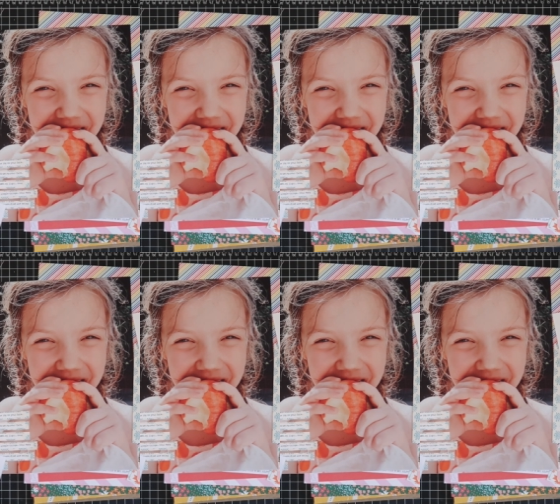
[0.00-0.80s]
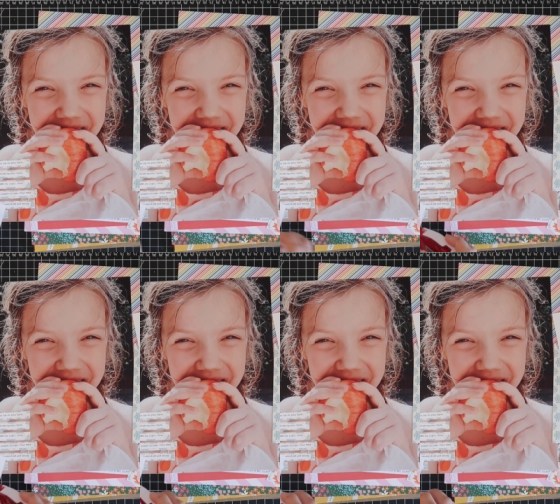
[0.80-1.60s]
the glue everywhere.
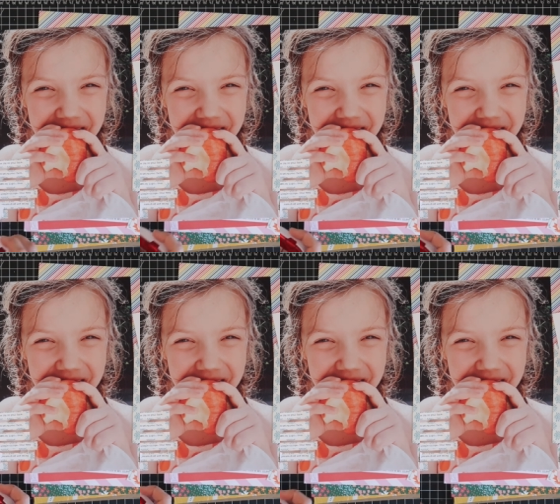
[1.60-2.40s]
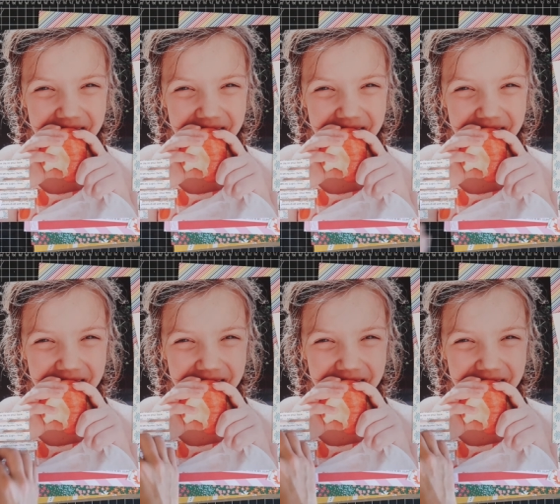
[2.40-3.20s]

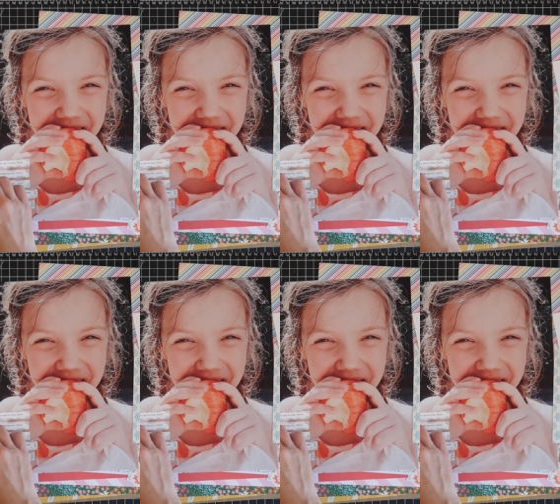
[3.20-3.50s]
So, let